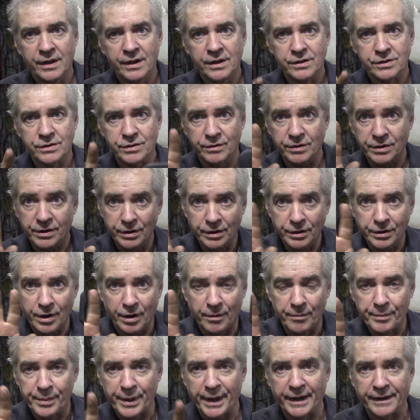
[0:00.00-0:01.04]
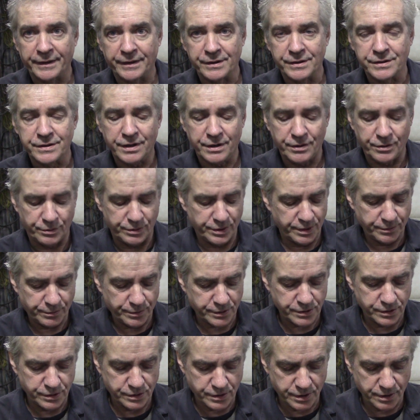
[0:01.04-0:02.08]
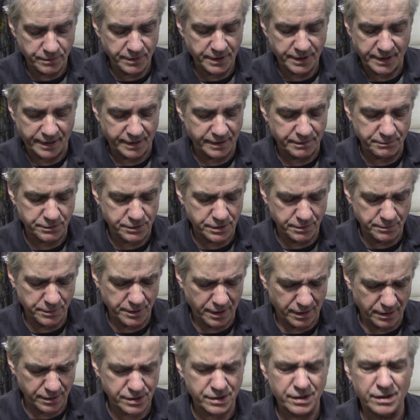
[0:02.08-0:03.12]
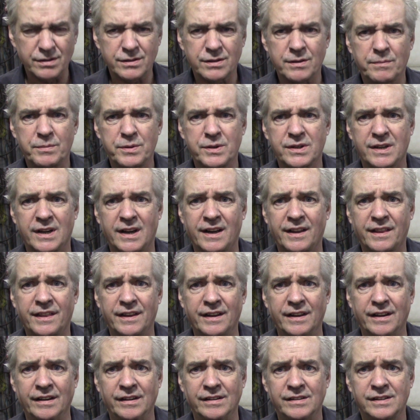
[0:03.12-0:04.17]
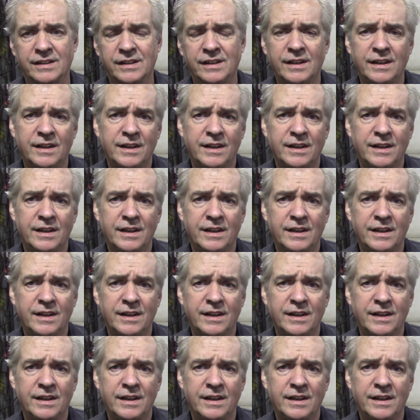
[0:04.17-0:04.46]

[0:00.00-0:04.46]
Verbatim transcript: So you can compare the two and it wasn't doing that. And it was doing all sorts of bizarre things.